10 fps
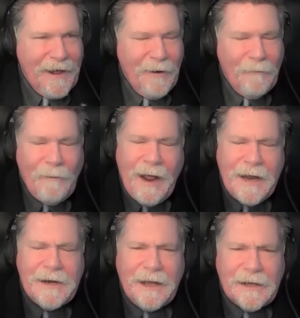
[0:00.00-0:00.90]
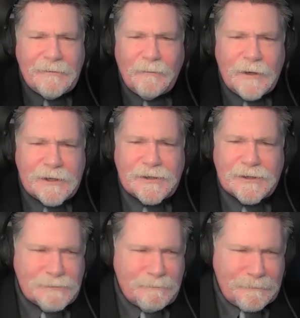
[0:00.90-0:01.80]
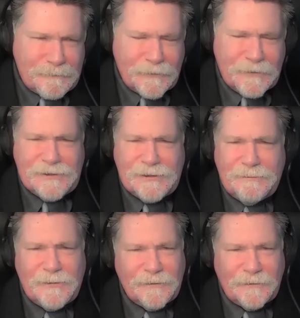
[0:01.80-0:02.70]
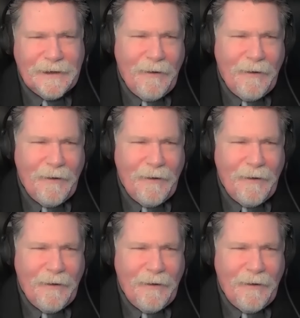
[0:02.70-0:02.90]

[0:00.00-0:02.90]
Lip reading: Iran and Russia's principal